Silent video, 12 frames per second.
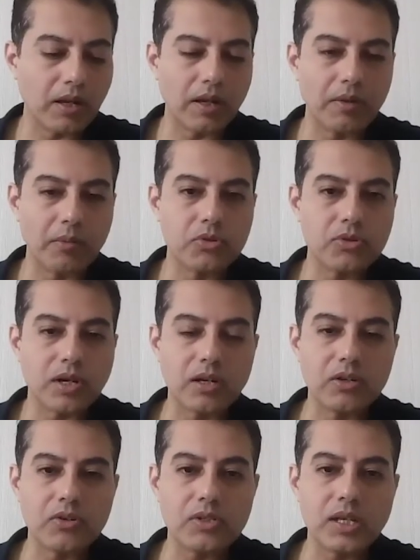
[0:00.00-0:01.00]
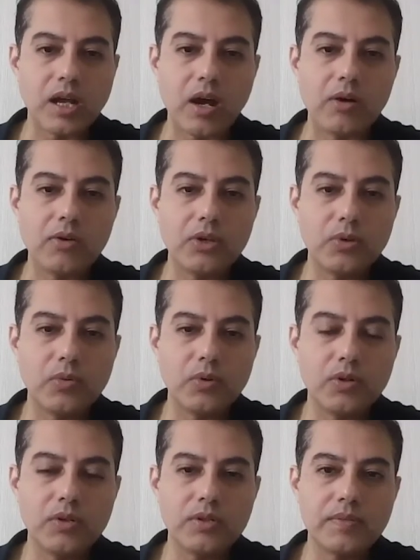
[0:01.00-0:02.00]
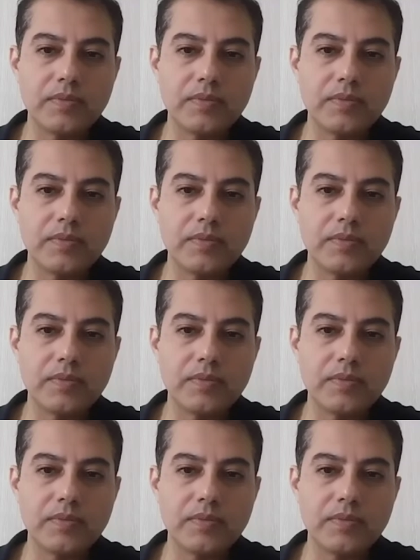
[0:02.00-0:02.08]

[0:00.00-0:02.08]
I would struggle to see how you would